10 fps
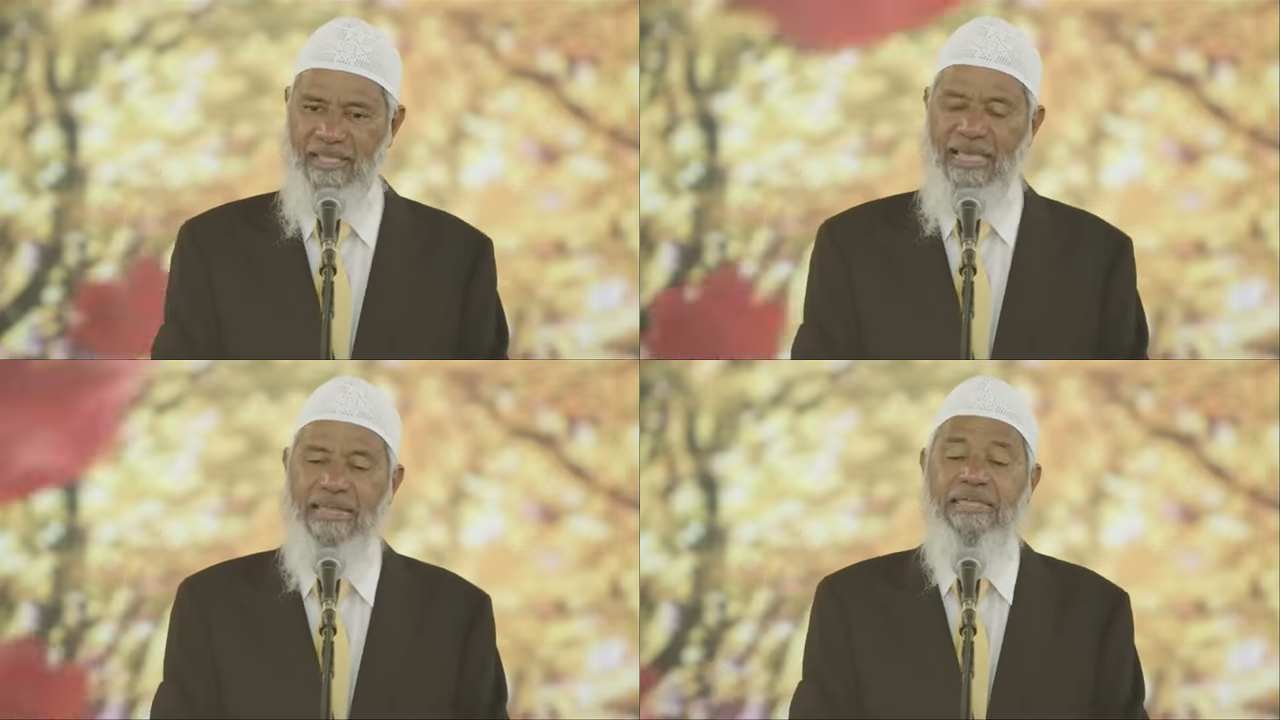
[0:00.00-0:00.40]

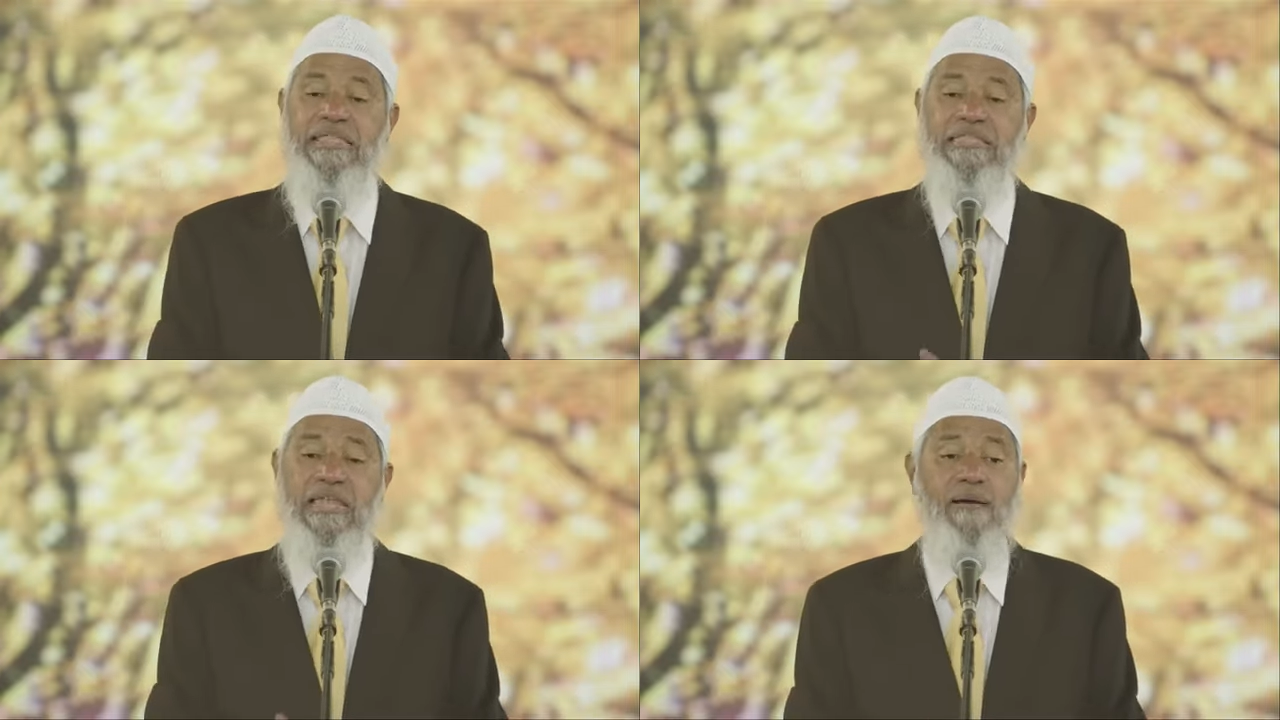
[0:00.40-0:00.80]
And
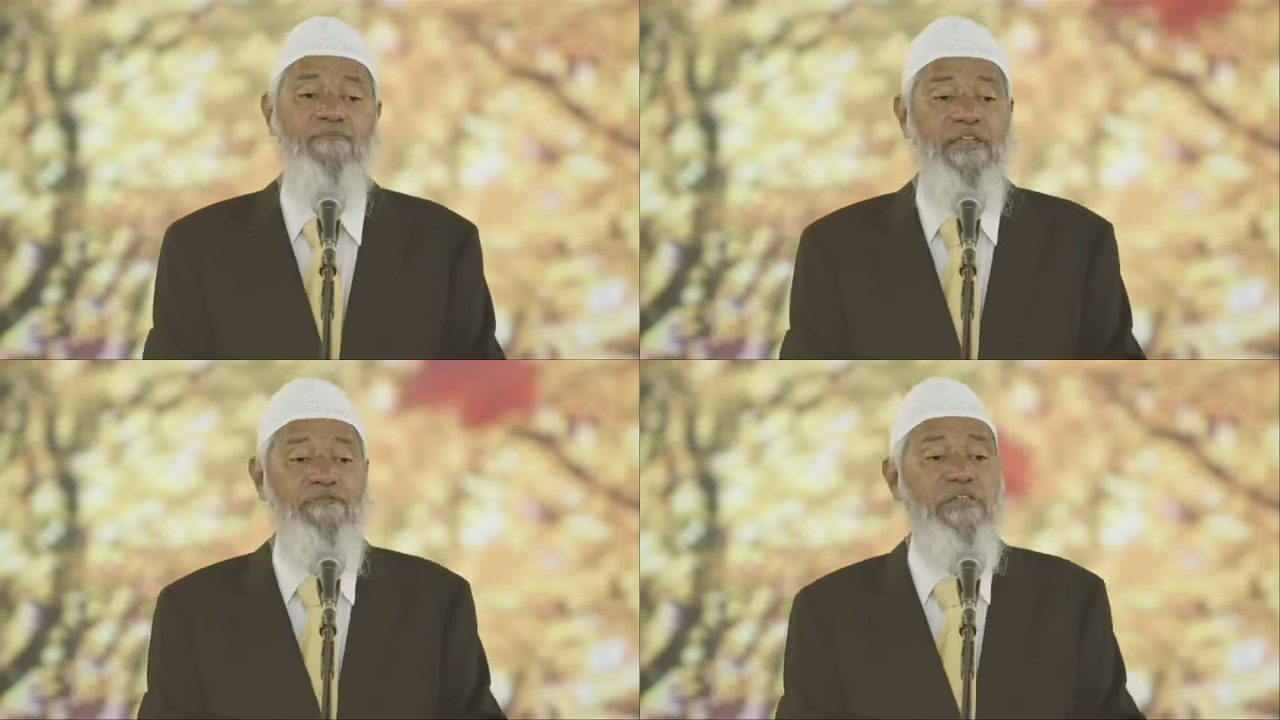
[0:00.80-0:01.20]

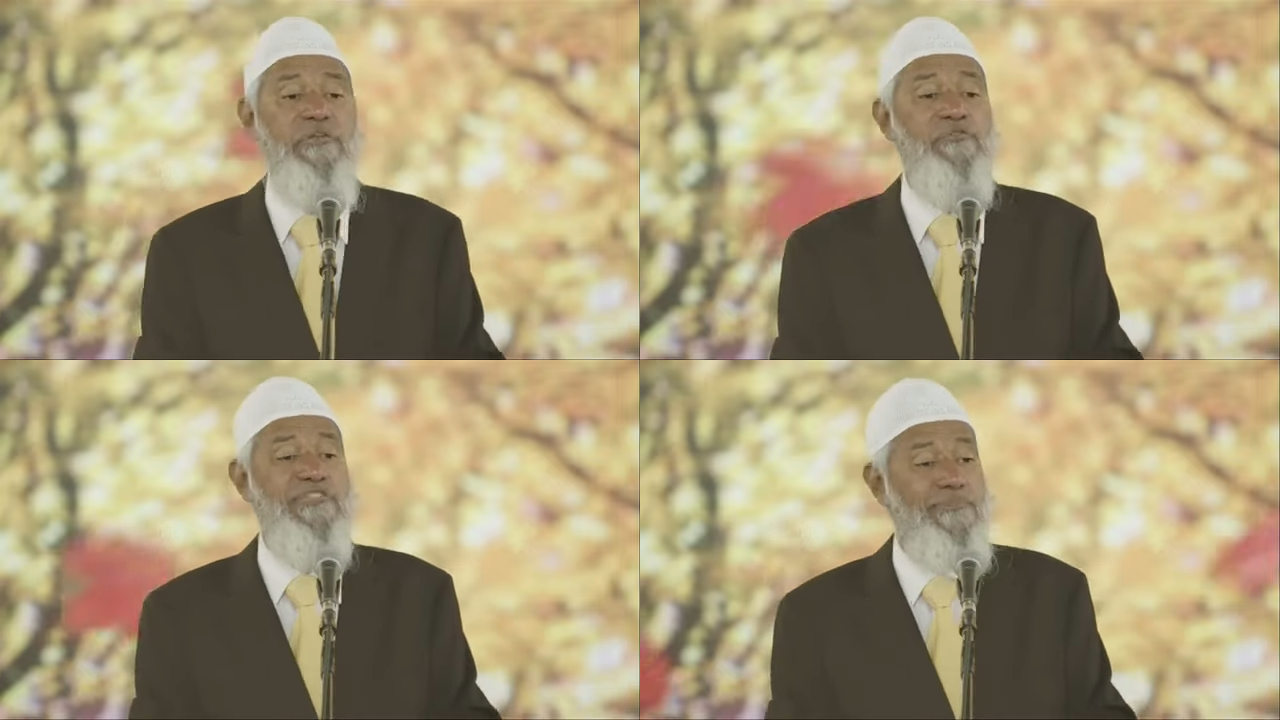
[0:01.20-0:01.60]
Islam, when we
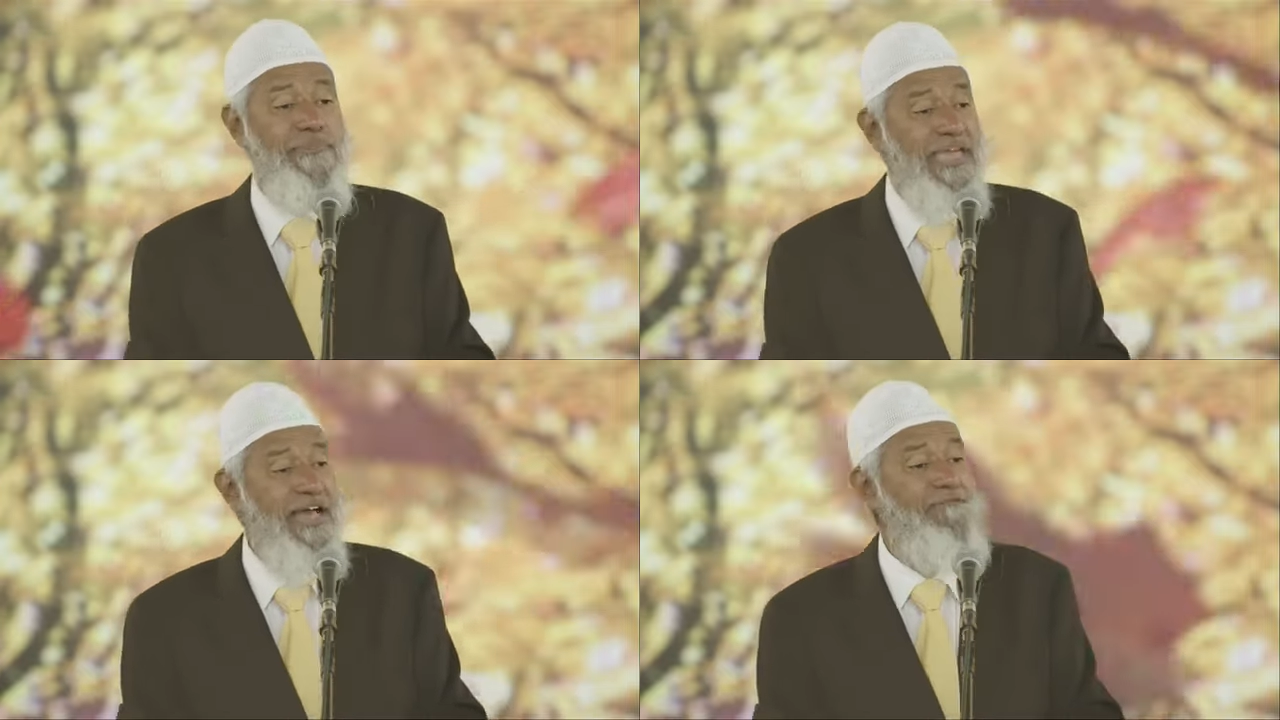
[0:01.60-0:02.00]
do
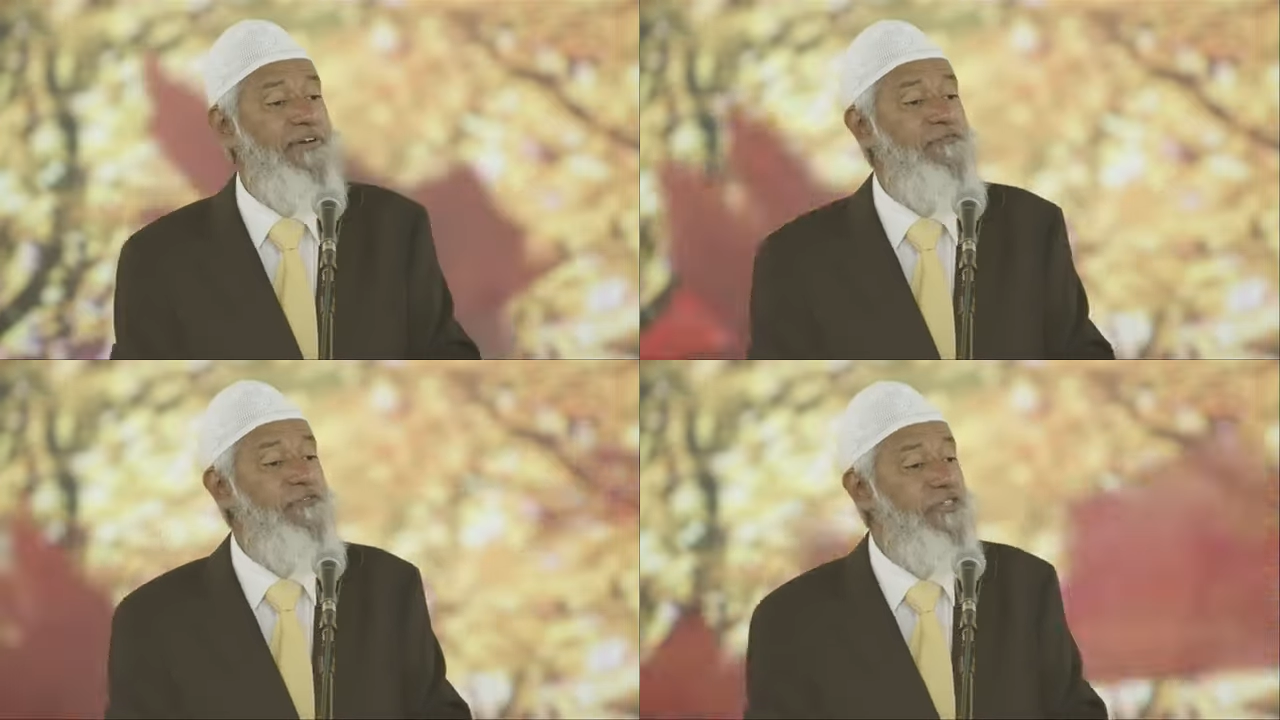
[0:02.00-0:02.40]
zabiha,
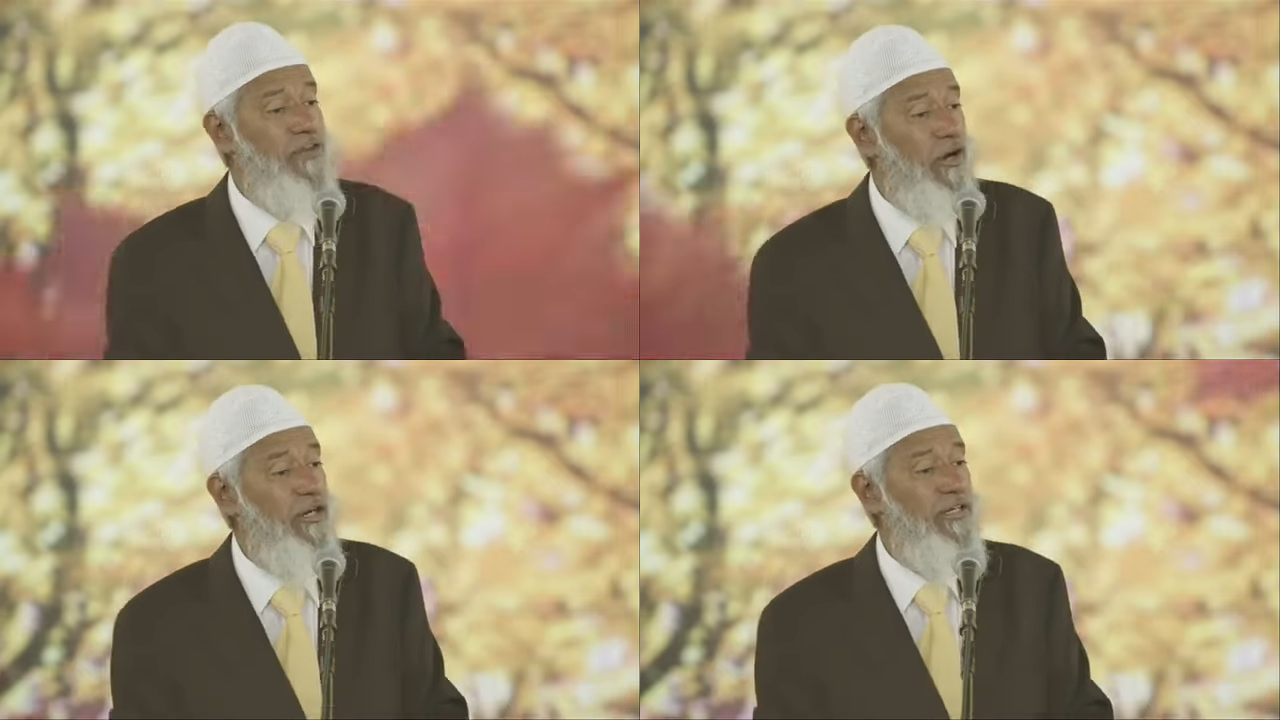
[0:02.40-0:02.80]
when we
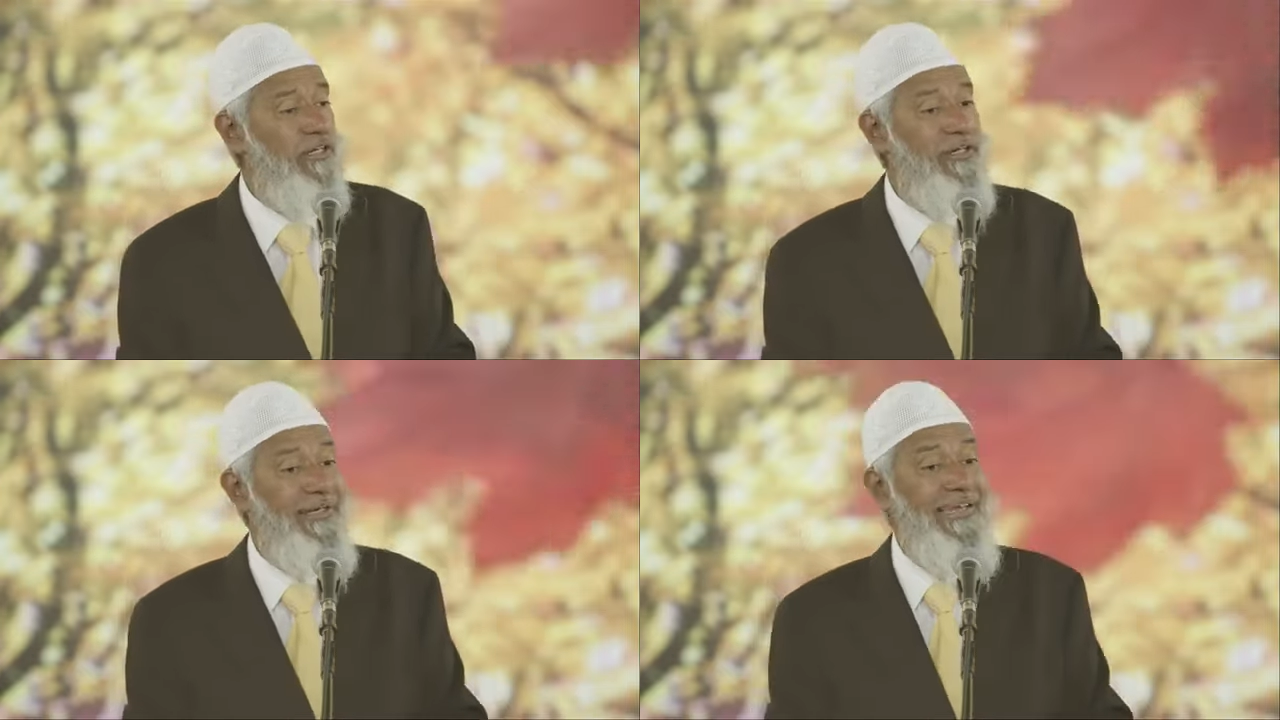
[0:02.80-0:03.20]

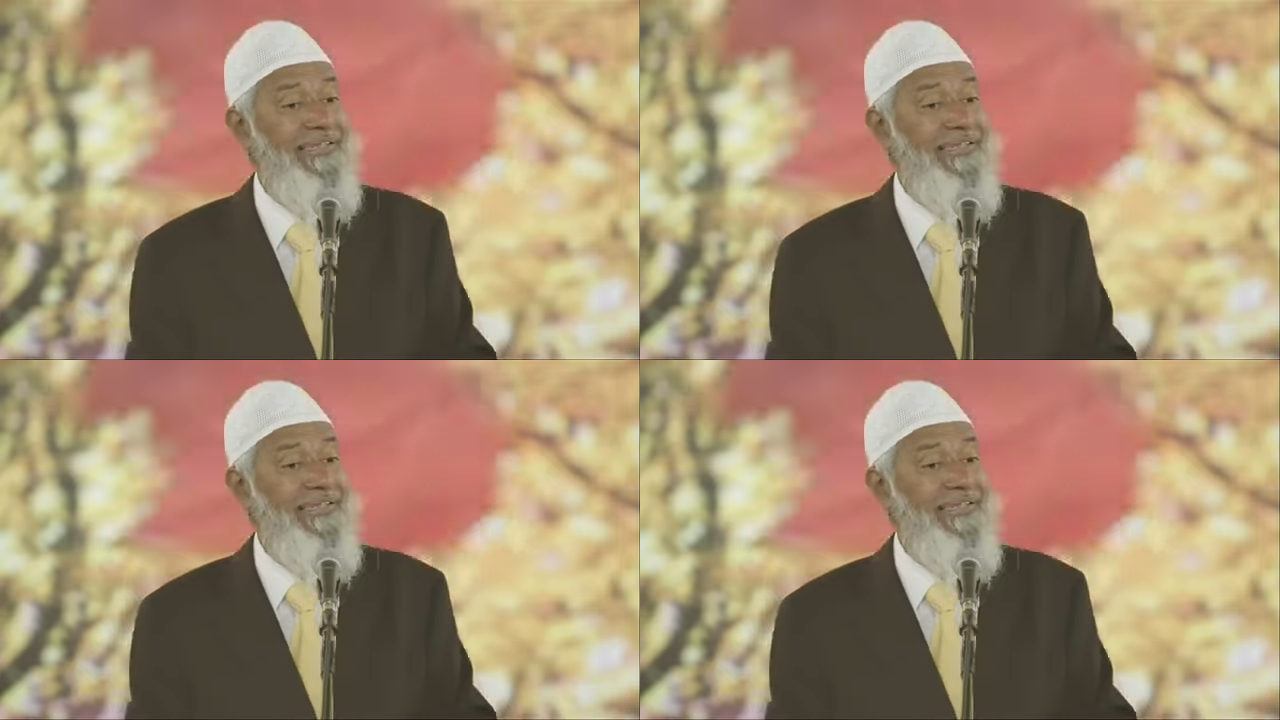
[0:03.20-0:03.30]
slaughter,